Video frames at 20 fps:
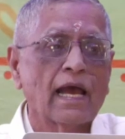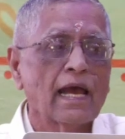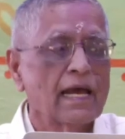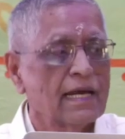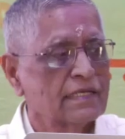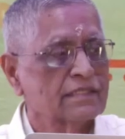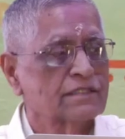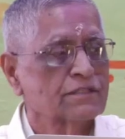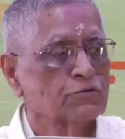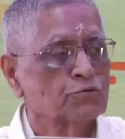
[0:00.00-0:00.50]

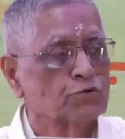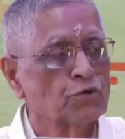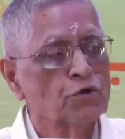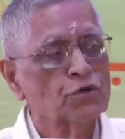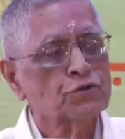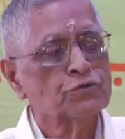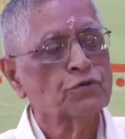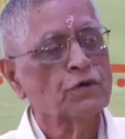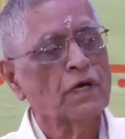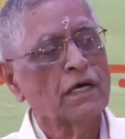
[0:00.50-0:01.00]
As
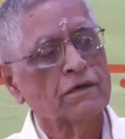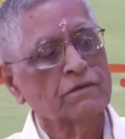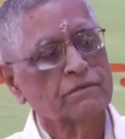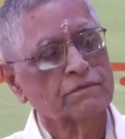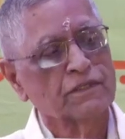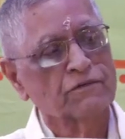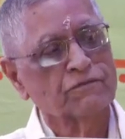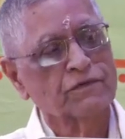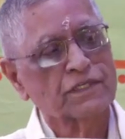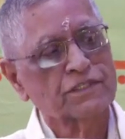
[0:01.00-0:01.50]
those who
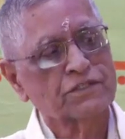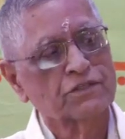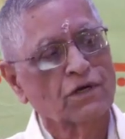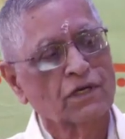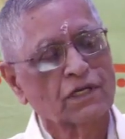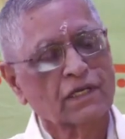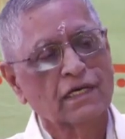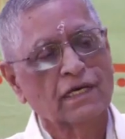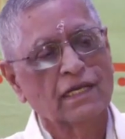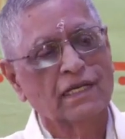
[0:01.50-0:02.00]
have, the first
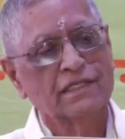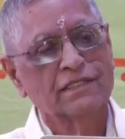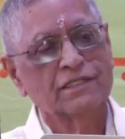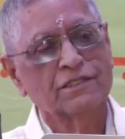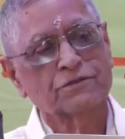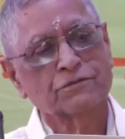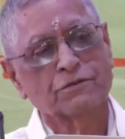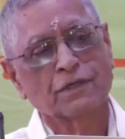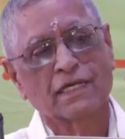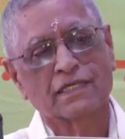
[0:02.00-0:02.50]

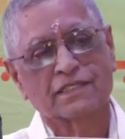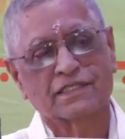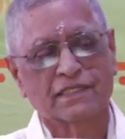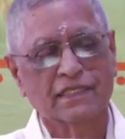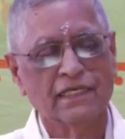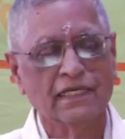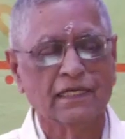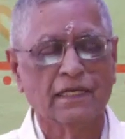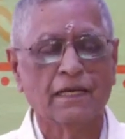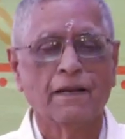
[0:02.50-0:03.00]
archaeologist who has
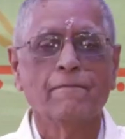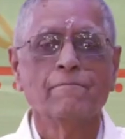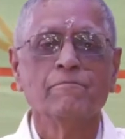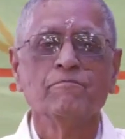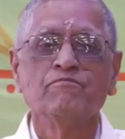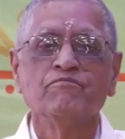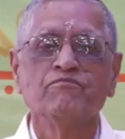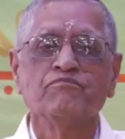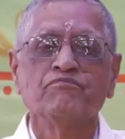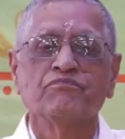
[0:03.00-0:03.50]
seen
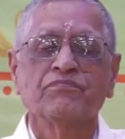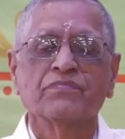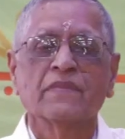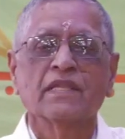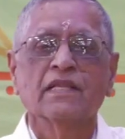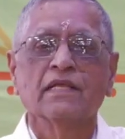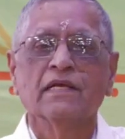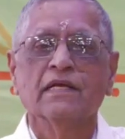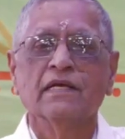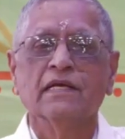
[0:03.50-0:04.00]

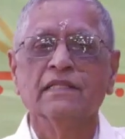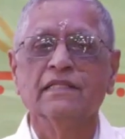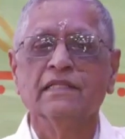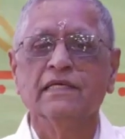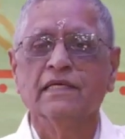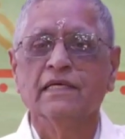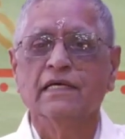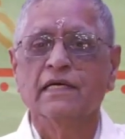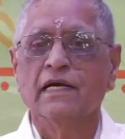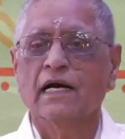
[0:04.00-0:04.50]
in
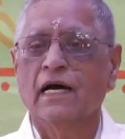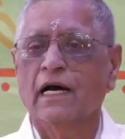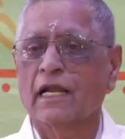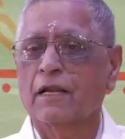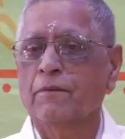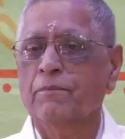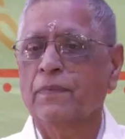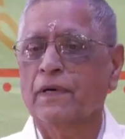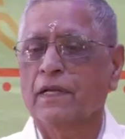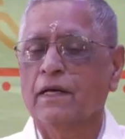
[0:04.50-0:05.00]
the
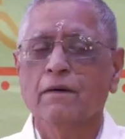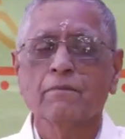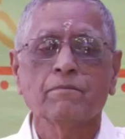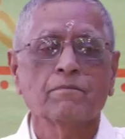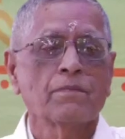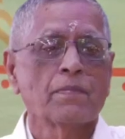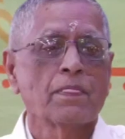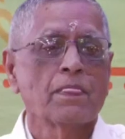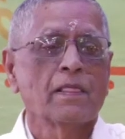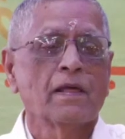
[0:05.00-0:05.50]

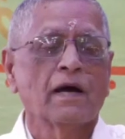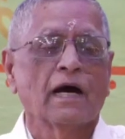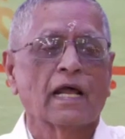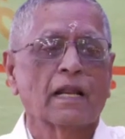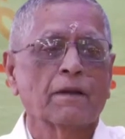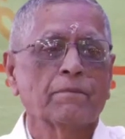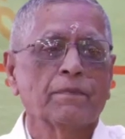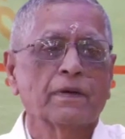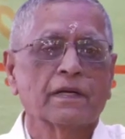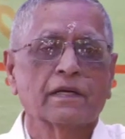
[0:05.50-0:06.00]

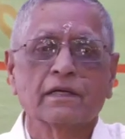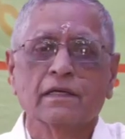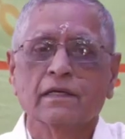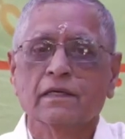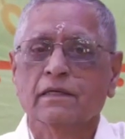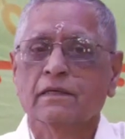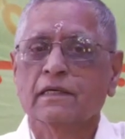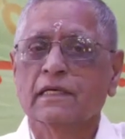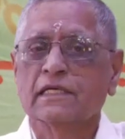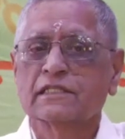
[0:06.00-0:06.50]

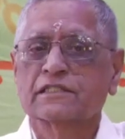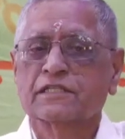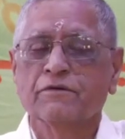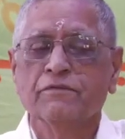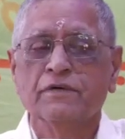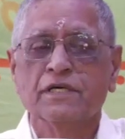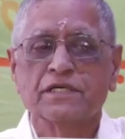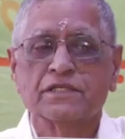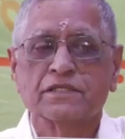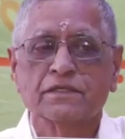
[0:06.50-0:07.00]
Harappan
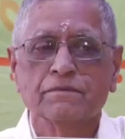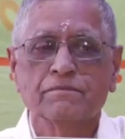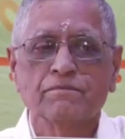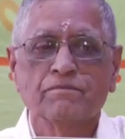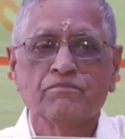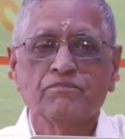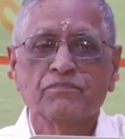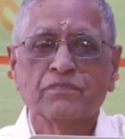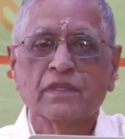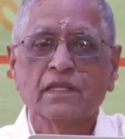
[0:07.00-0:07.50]
excavation,
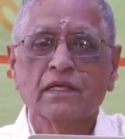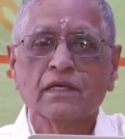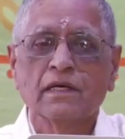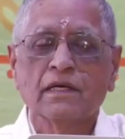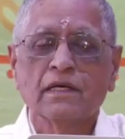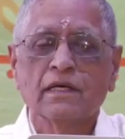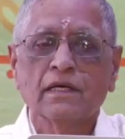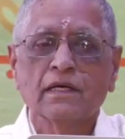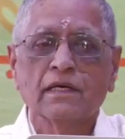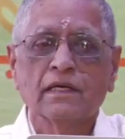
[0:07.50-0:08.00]

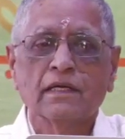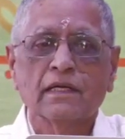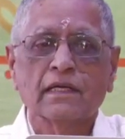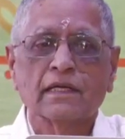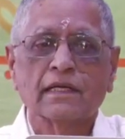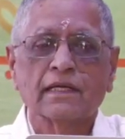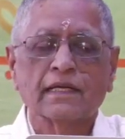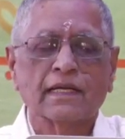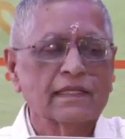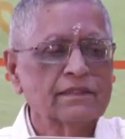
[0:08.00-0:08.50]

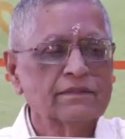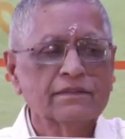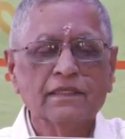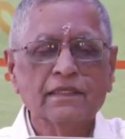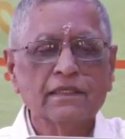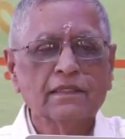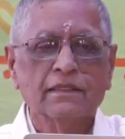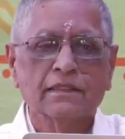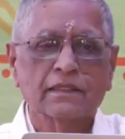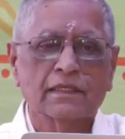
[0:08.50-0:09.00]

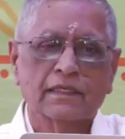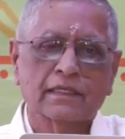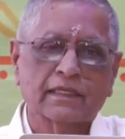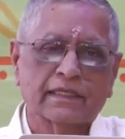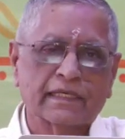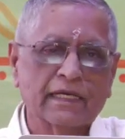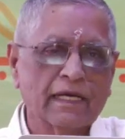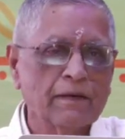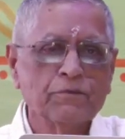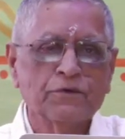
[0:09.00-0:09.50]
nothing
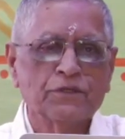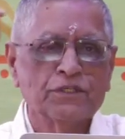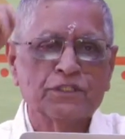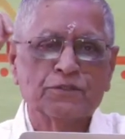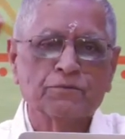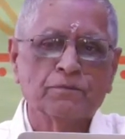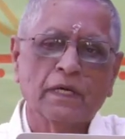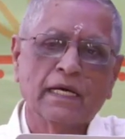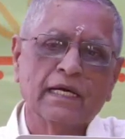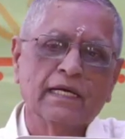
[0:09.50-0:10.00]
came to
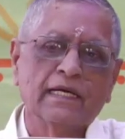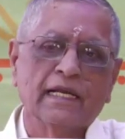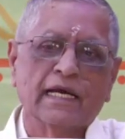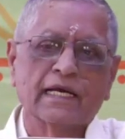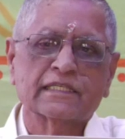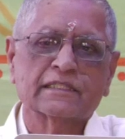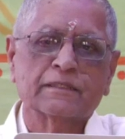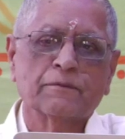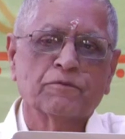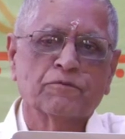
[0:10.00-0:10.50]
his mind
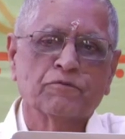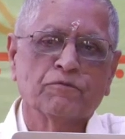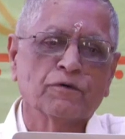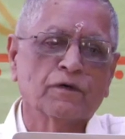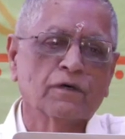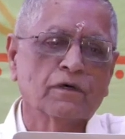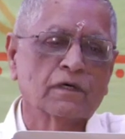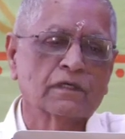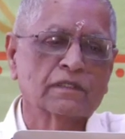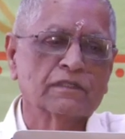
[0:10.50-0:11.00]
except
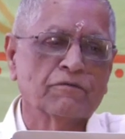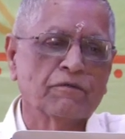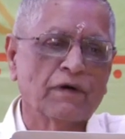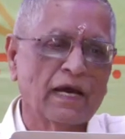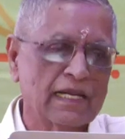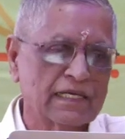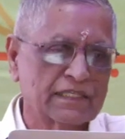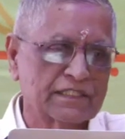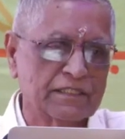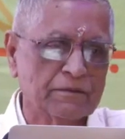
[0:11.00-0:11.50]
for the
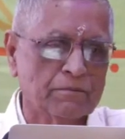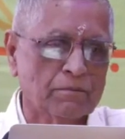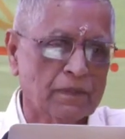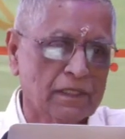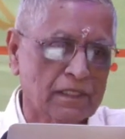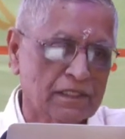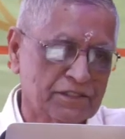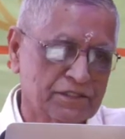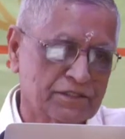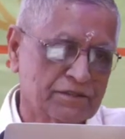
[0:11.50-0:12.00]
phallic
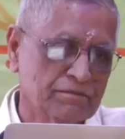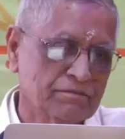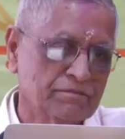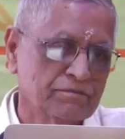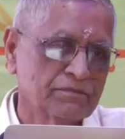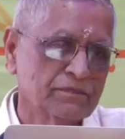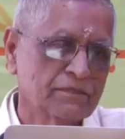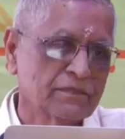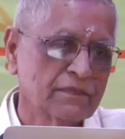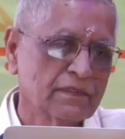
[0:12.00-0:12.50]
symbols.
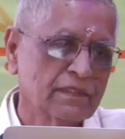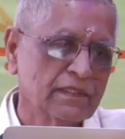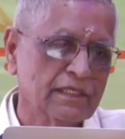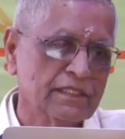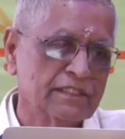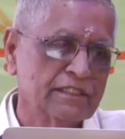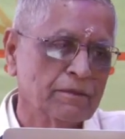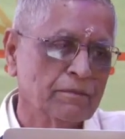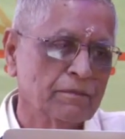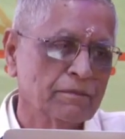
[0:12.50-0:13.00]

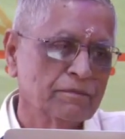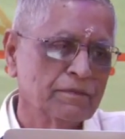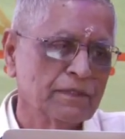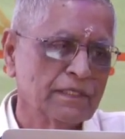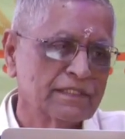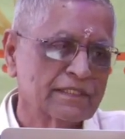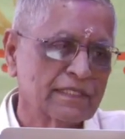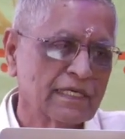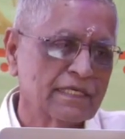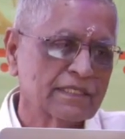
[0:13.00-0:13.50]
He
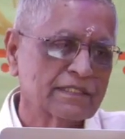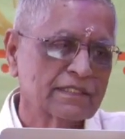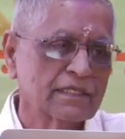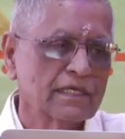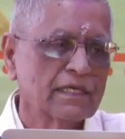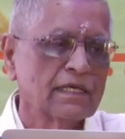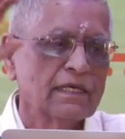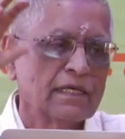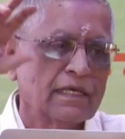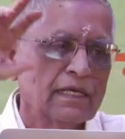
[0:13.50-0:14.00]
simply says
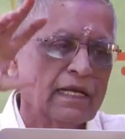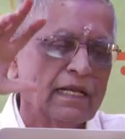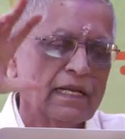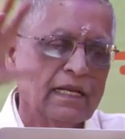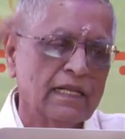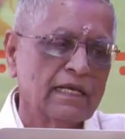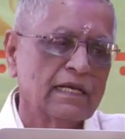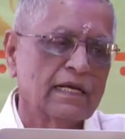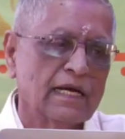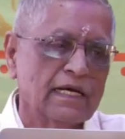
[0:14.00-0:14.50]

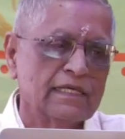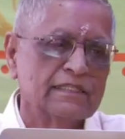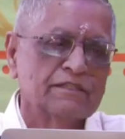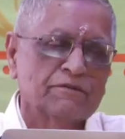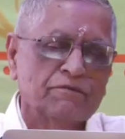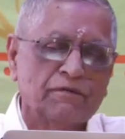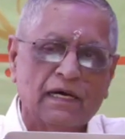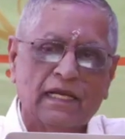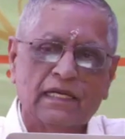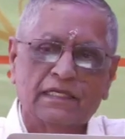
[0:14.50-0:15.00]
Elinga is a
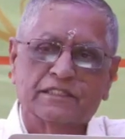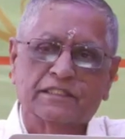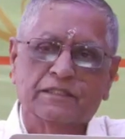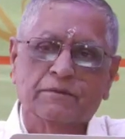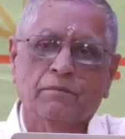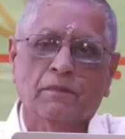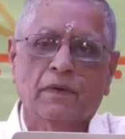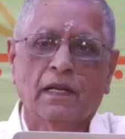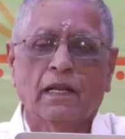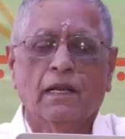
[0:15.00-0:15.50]
phallic
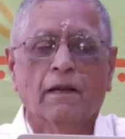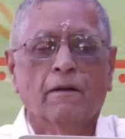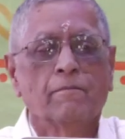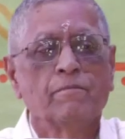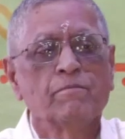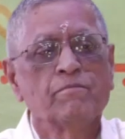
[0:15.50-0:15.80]
symbol.